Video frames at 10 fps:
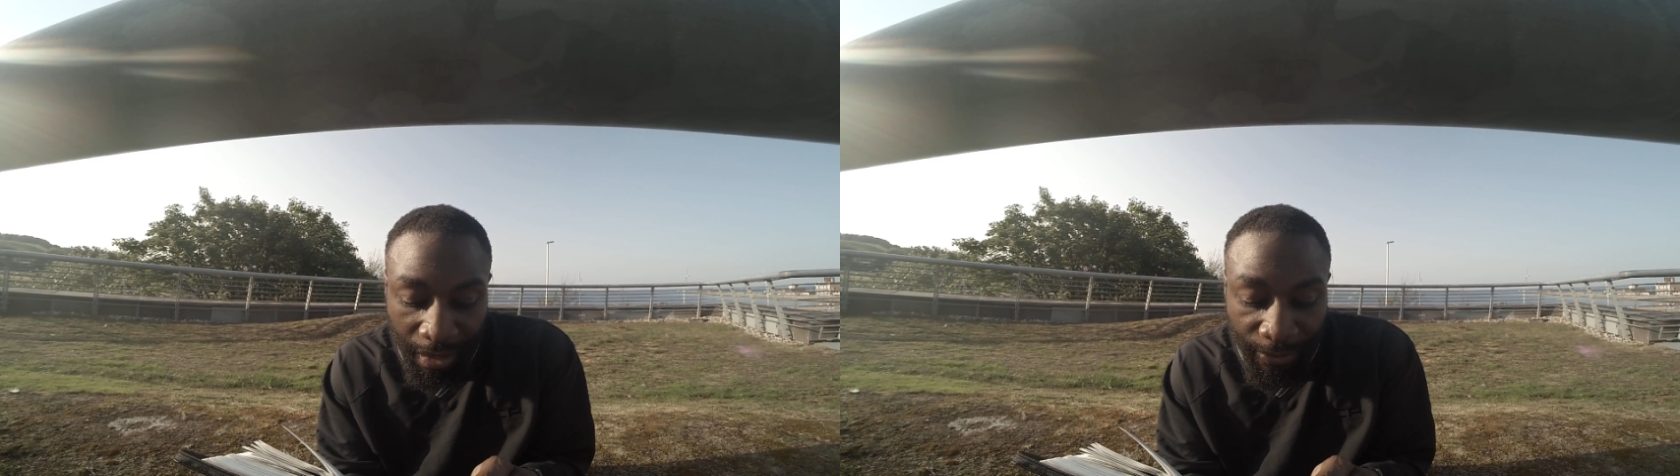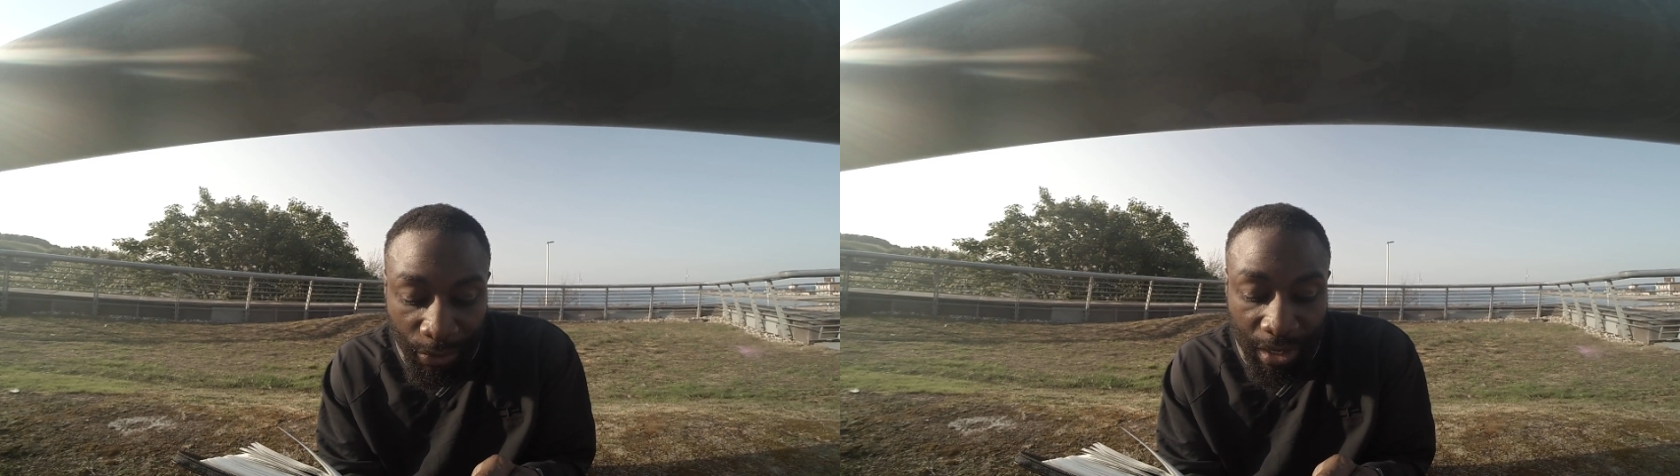
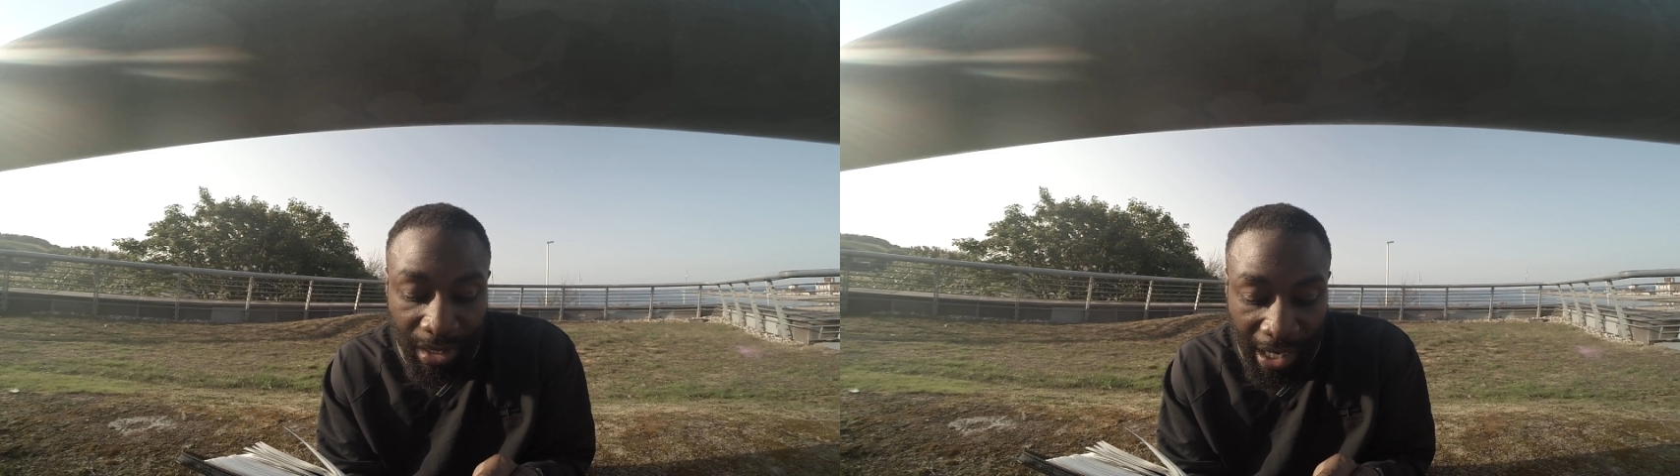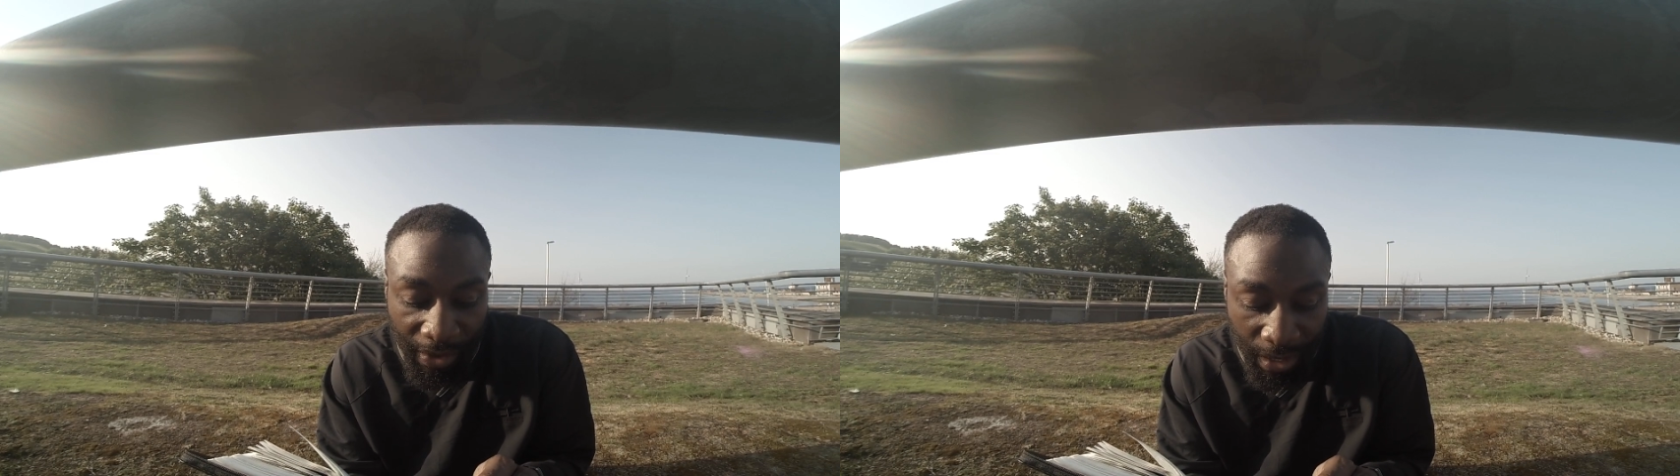for his
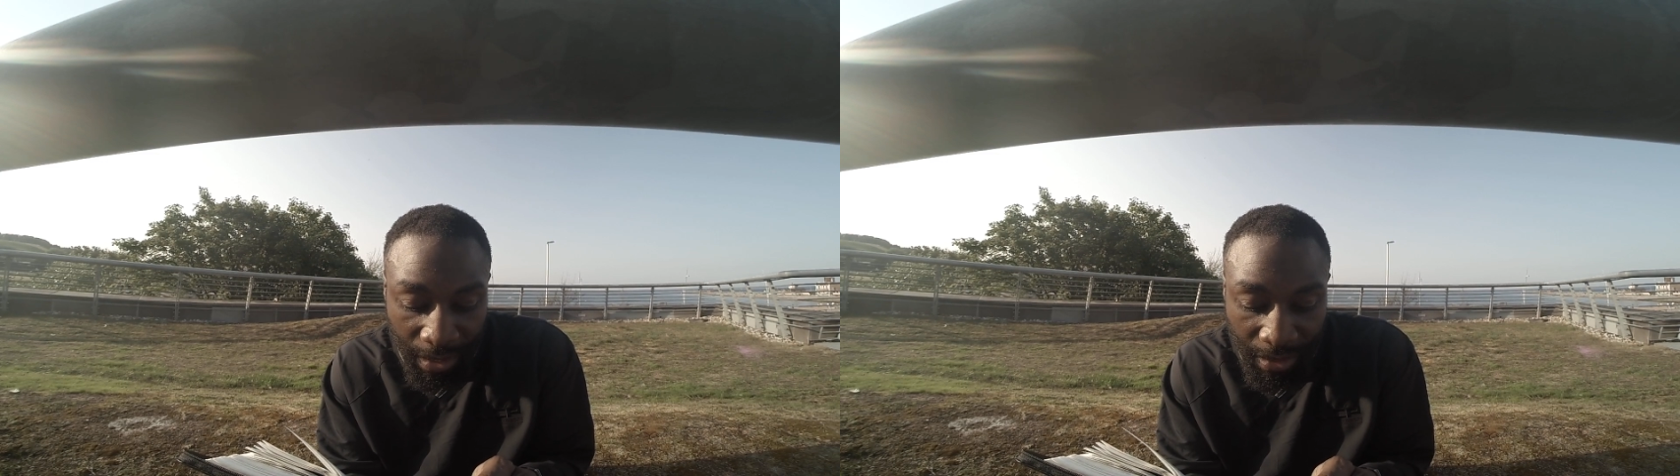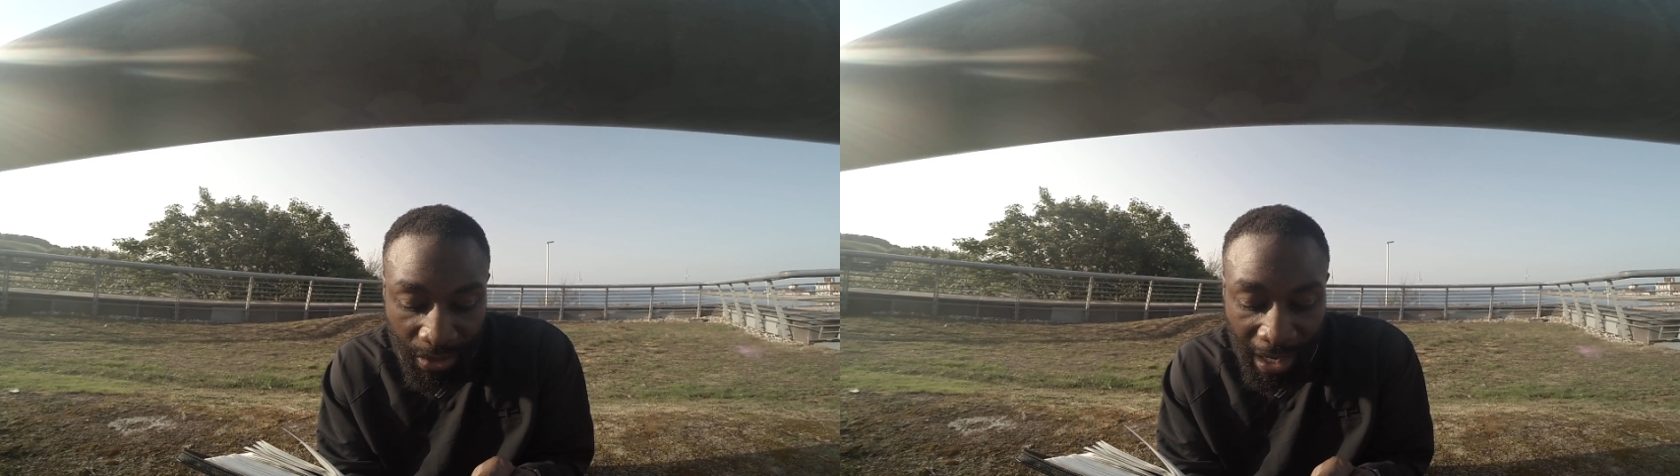
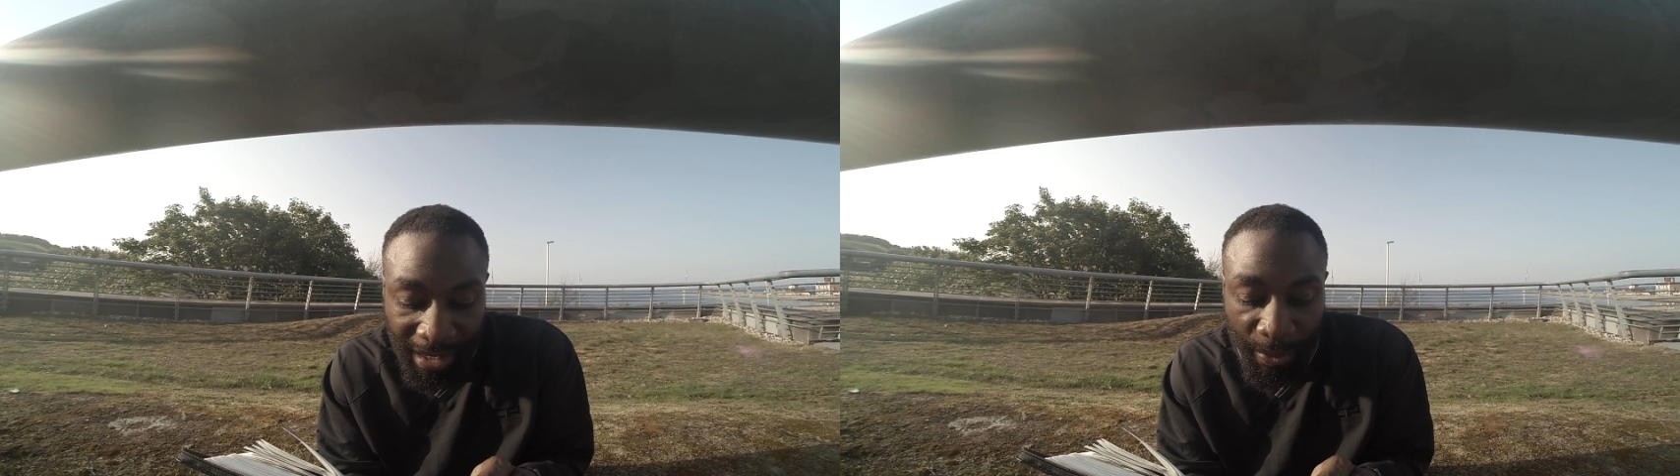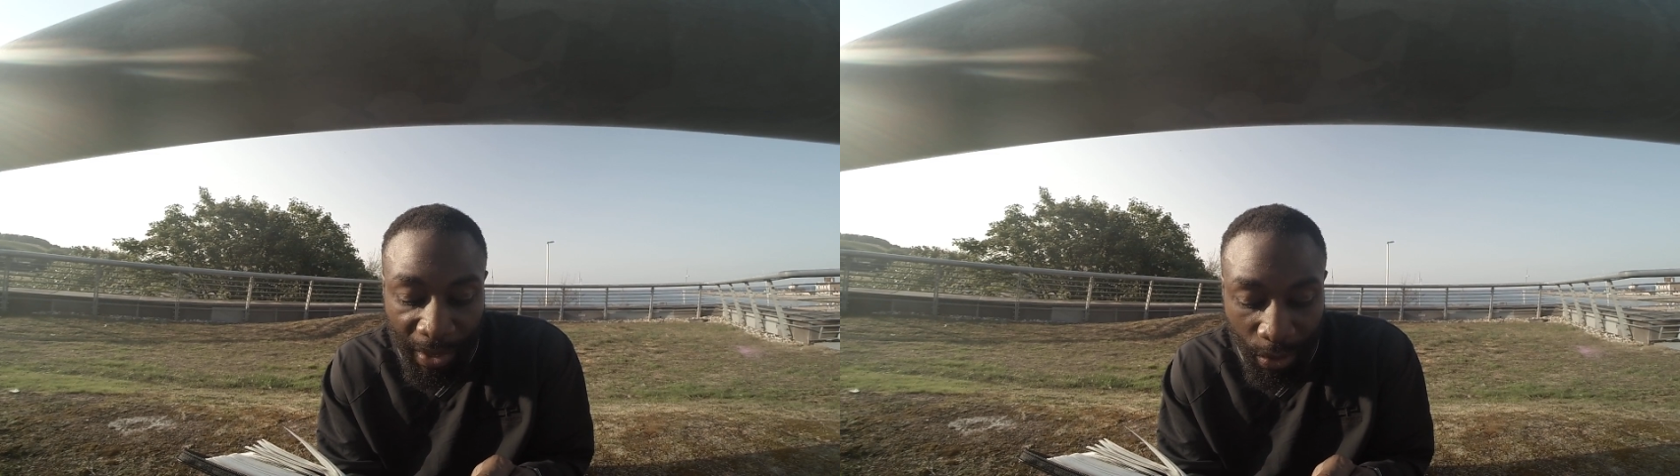chariots,
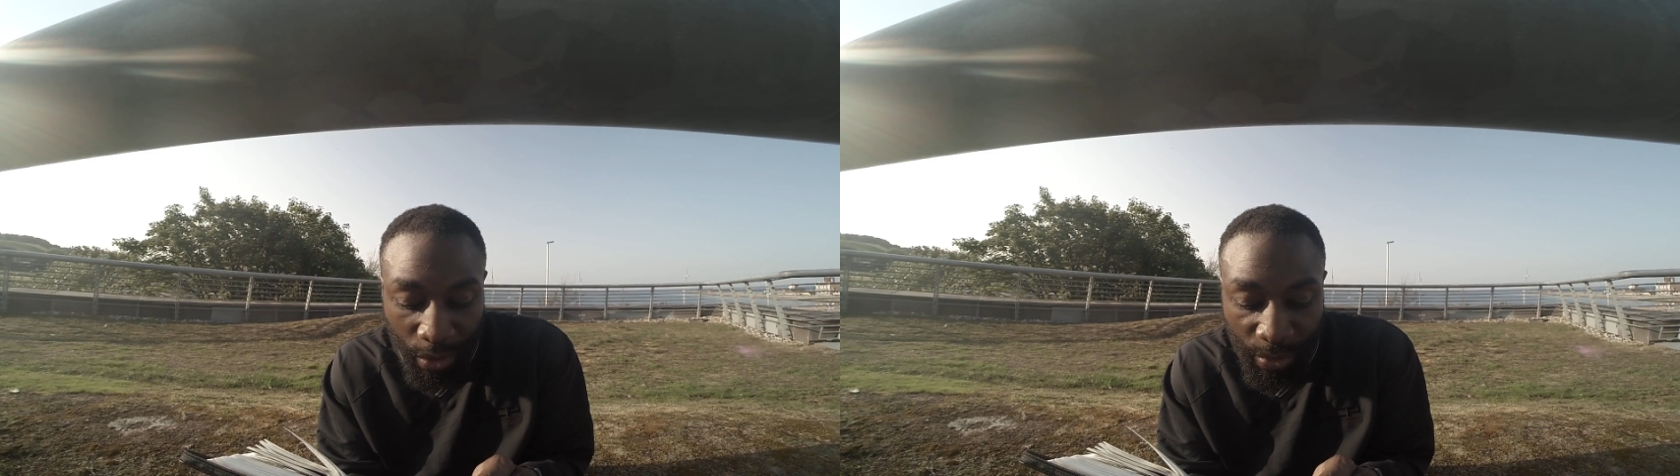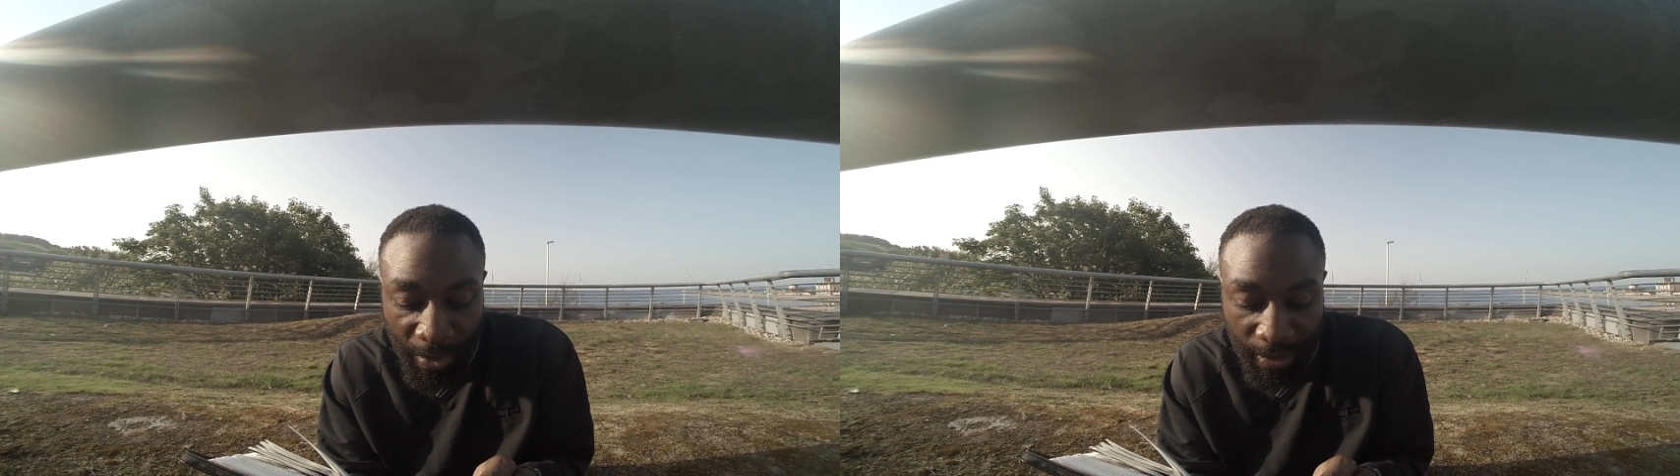and to be
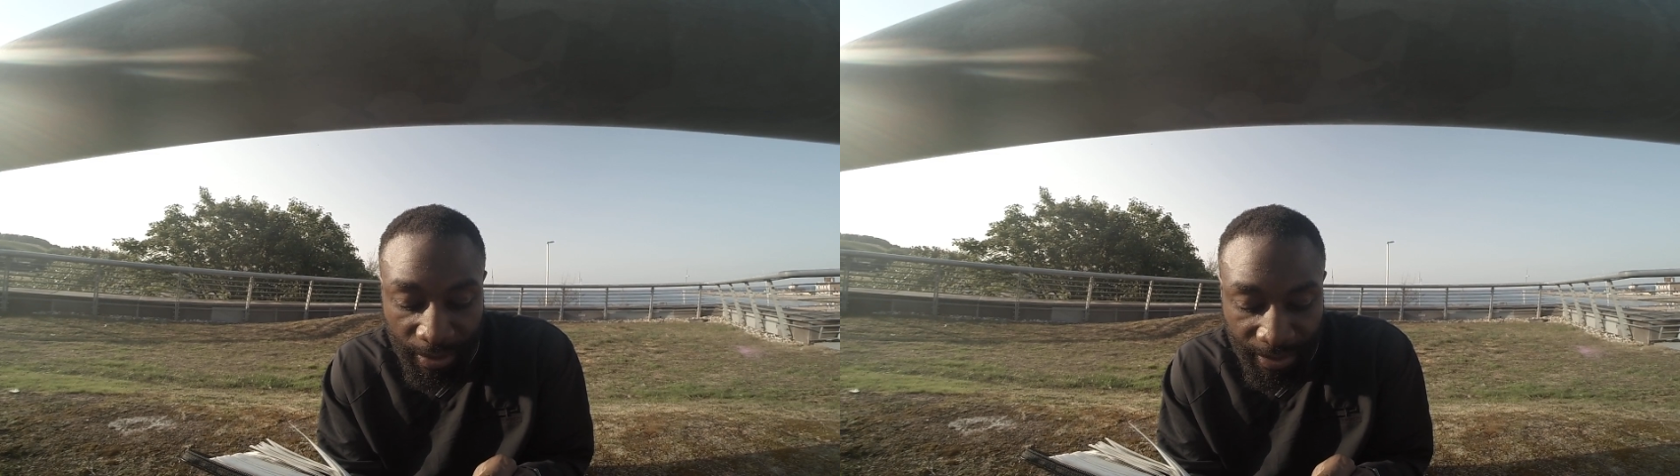horsemen.